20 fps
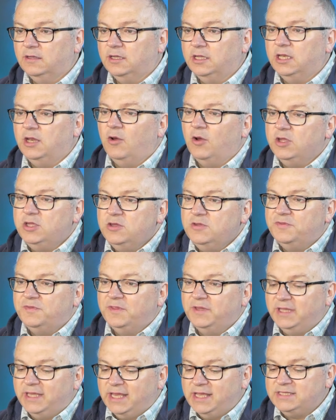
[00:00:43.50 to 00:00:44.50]
You know, our youth
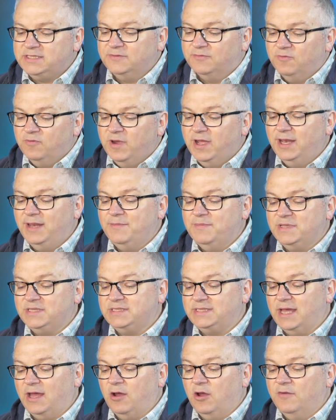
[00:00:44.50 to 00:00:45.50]
and kids have really missed
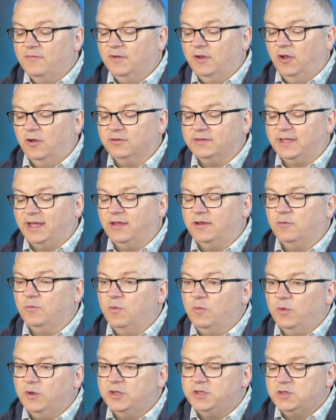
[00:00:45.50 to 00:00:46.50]
out over lockdown, and we
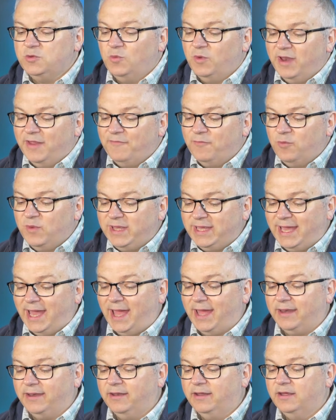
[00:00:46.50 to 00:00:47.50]
want to do whatever we
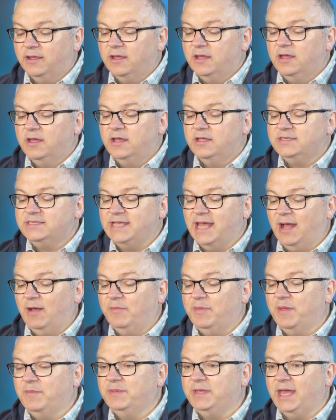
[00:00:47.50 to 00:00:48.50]
can to help
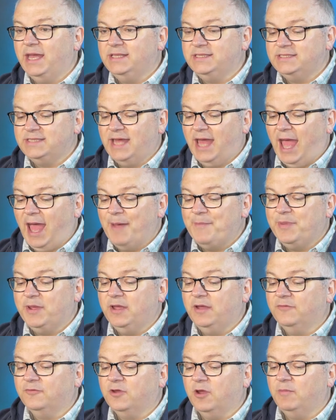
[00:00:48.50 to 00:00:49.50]
them get into the habit
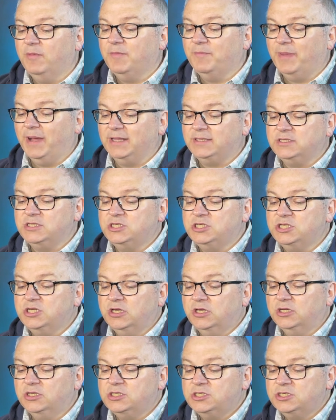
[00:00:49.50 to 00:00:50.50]
of coming back to
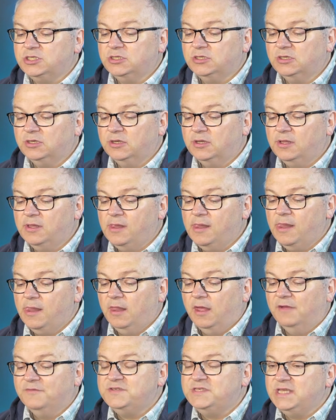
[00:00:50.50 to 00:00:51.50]
church,
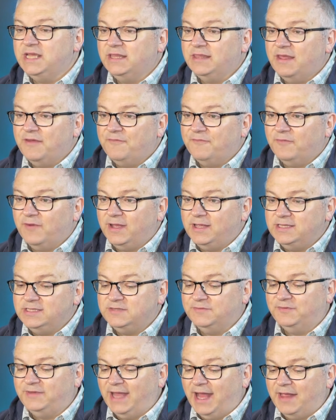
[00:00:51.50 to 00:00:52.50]
of seeing their friends,
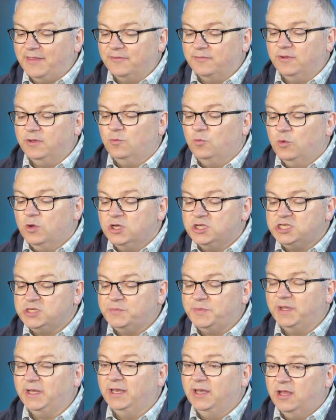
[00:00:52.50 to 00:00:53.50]
of gathering,
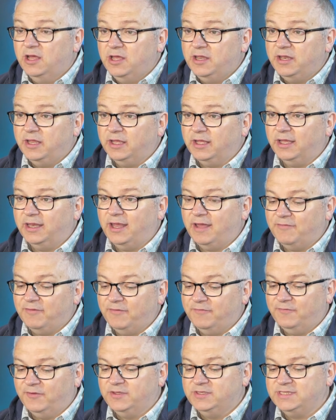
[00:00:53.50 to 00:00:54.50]
worshipping, learning, and having
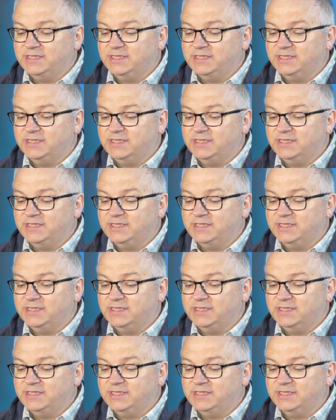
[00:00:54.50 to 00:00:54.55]
fun